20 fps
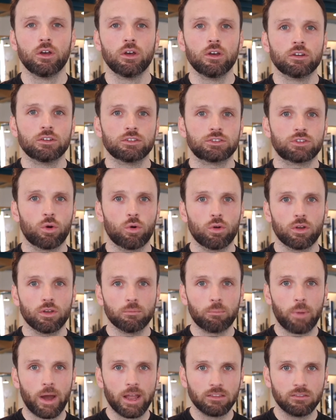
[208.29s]
So
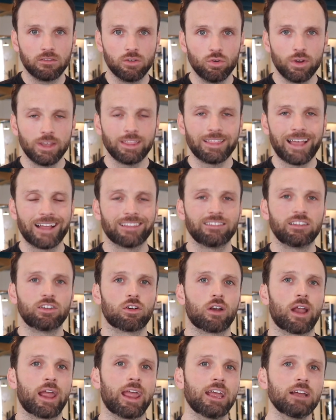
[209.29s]
by doing that to
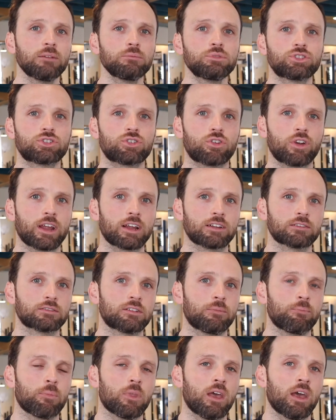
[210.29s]
your
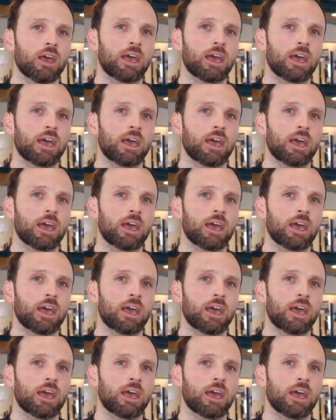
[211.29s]
hamstrings,